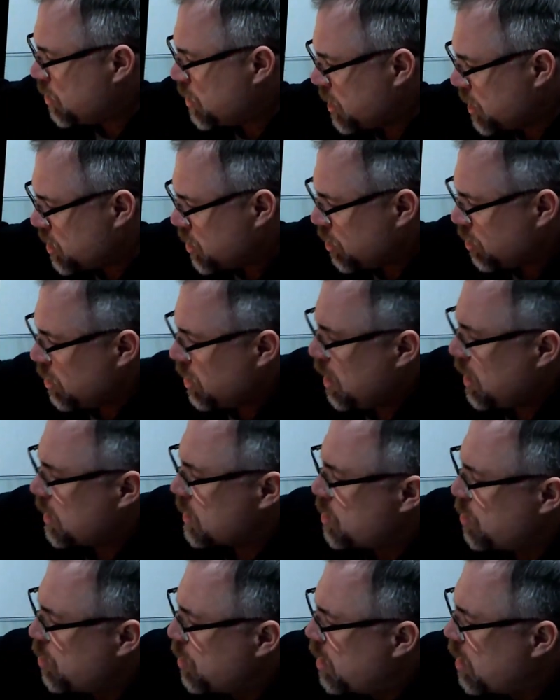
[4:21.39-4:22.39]
additional lock.
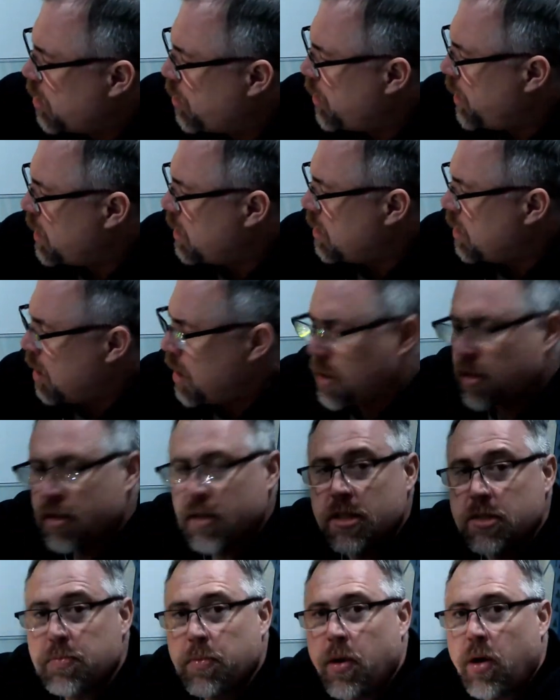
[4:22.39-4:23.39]
So we're going to go ahead and lock
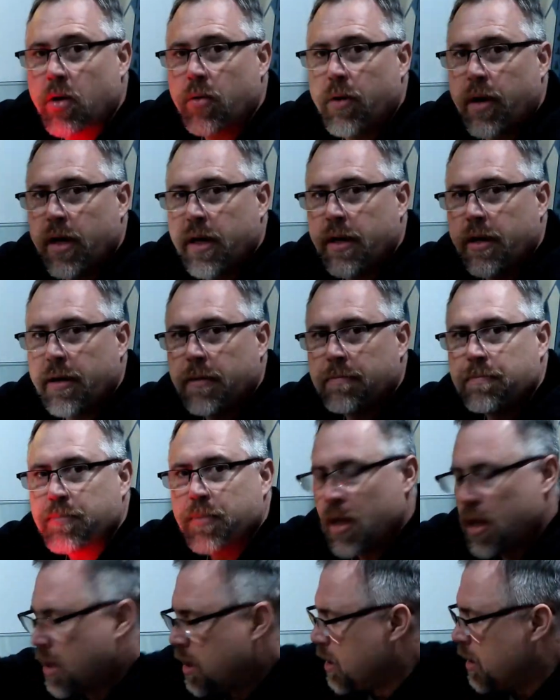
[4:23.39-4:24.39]
this ball right here.
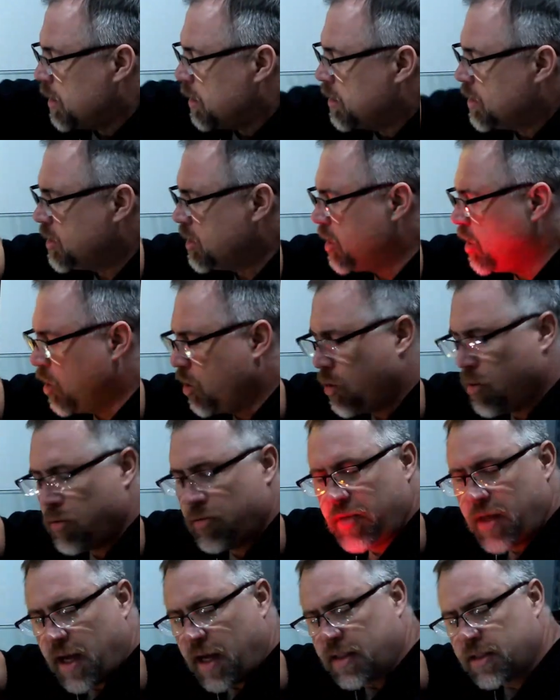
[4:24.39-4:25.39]
So
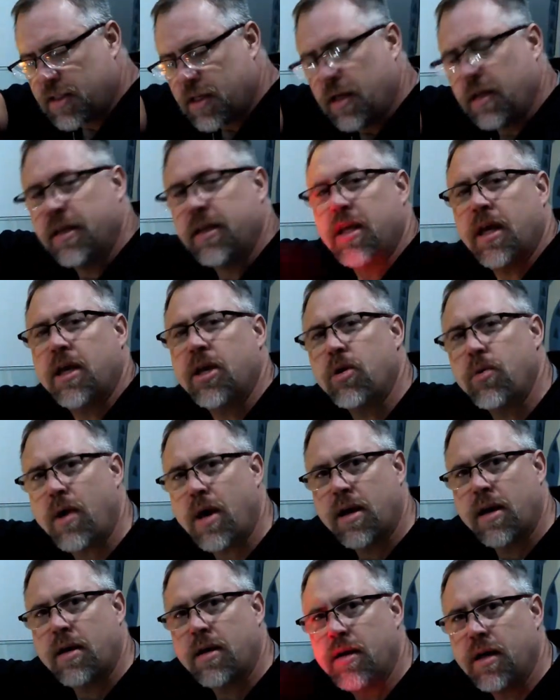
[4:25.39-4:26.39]
that's going to kick you
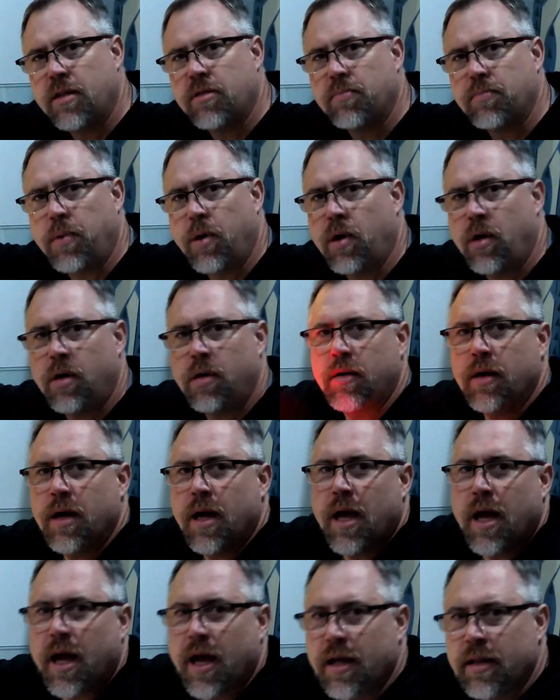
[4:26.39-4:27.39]
out another ball,
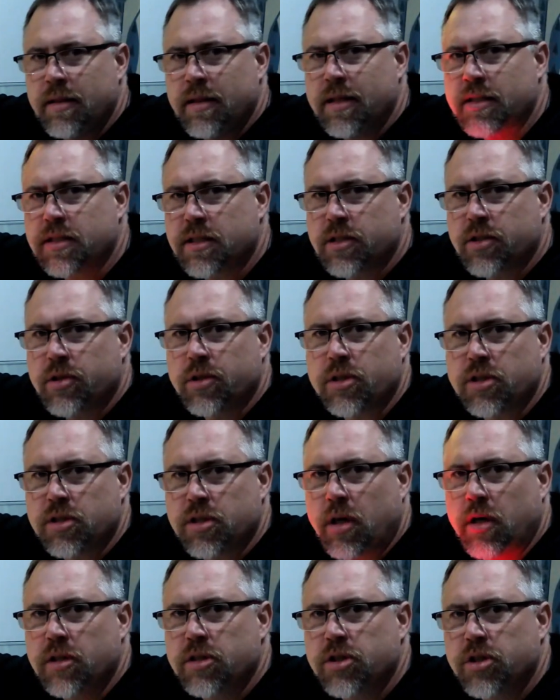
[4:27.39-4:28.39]
and this is going to
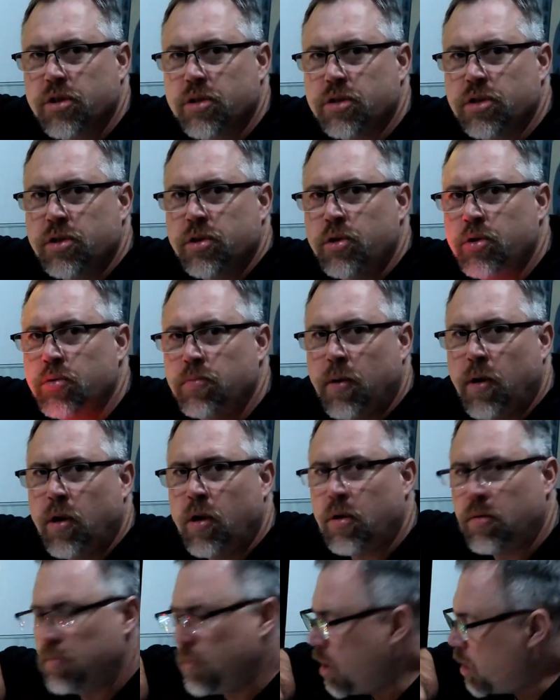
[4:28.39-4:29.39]
start your
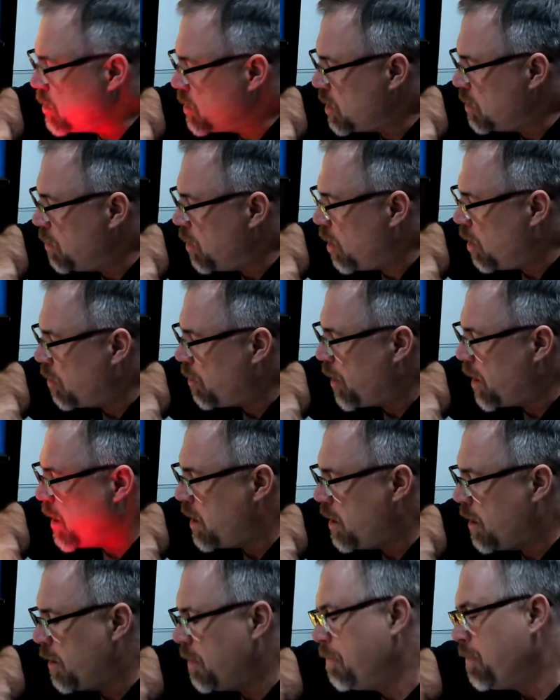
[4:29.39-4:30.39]
2-ball multi-ball right
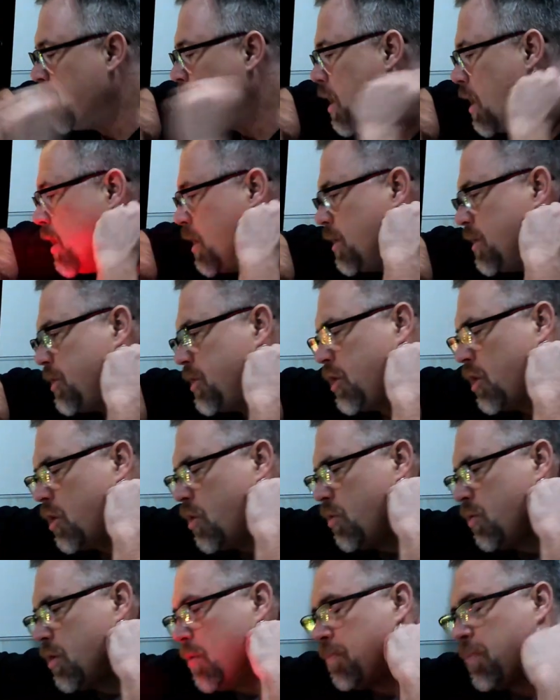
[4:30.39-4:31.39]
here.
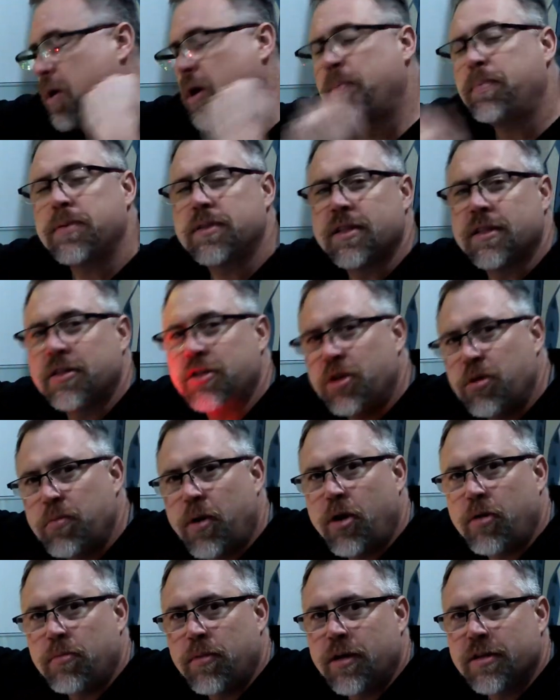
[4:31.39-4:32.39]
So the purpose of
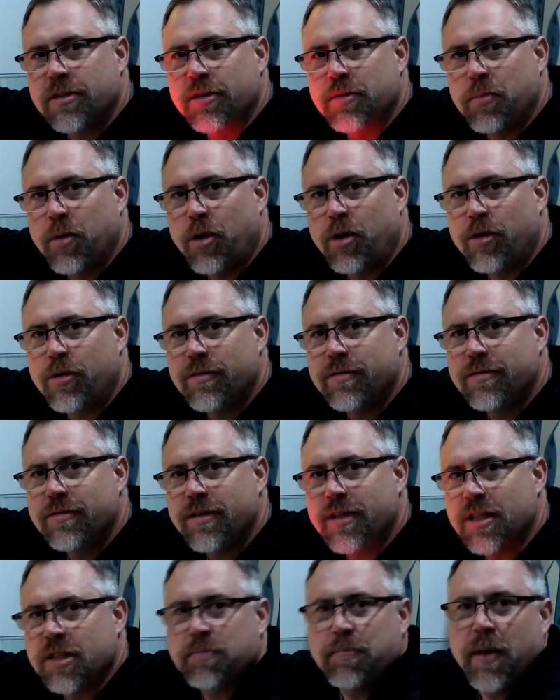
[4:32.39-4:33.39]
2-ball multi-ball
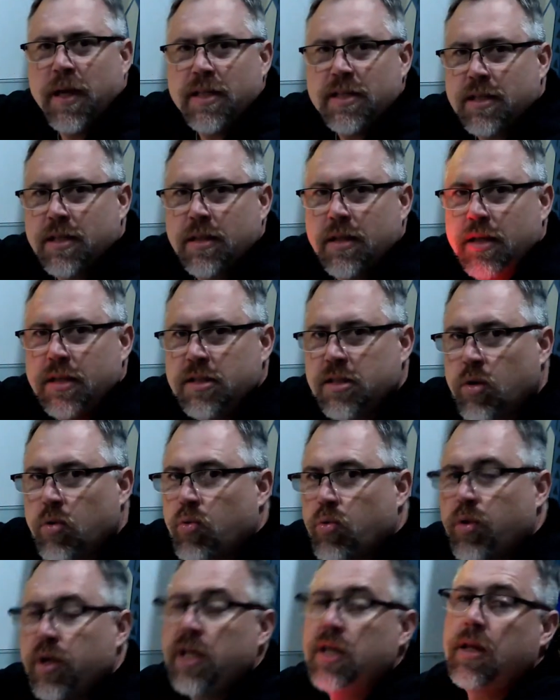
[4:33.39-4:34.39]
is basically to
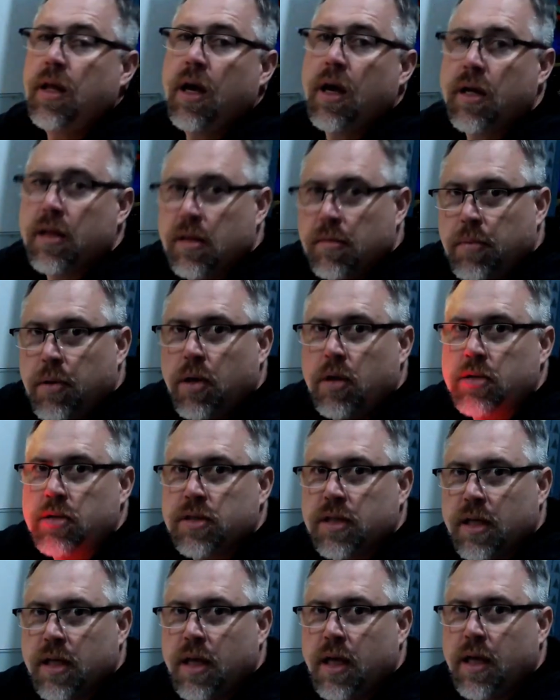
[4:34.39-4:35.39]
relock the
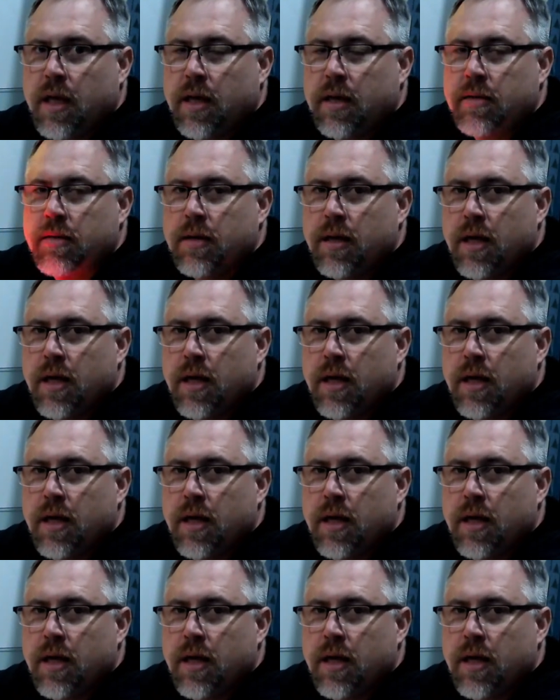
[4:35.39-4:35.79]
balls again